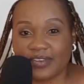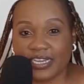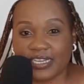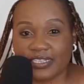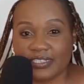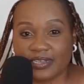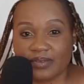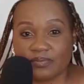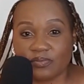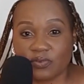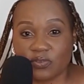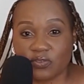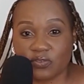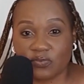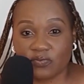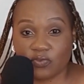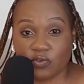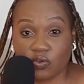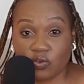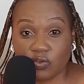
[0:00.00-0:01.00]
giving
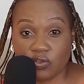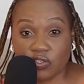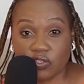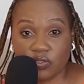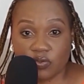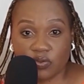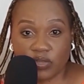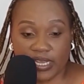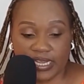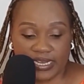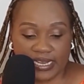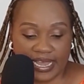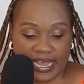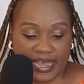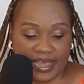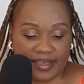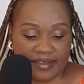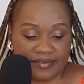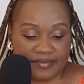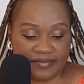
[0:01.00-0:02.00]
examples of goals you can
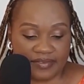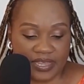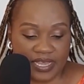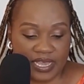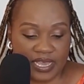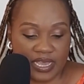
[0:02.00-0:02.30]
have